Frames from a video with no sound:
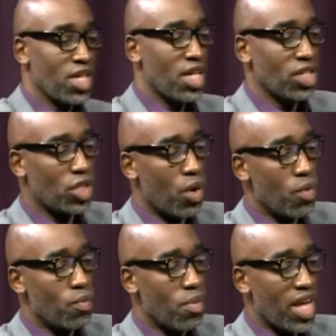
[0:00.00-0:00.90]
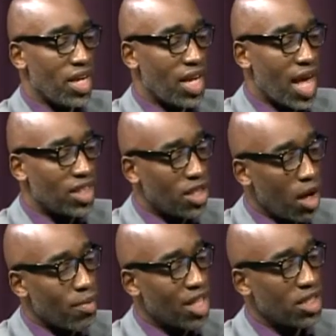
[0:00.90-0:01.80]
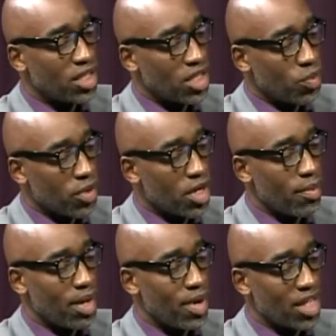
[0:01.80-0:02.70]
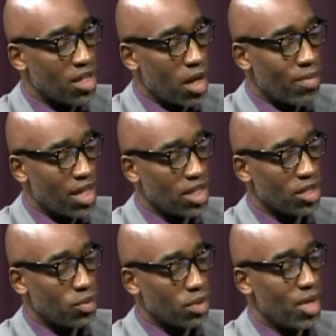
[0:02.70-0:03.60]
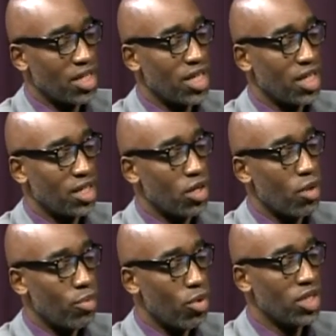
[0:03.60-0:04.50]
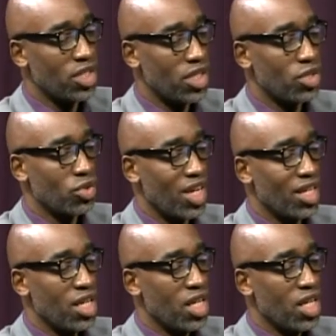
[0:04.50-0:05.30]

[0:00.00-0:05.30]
So, and I thought about this as we were coming up, and I thought about this and was meditating on this yesterday.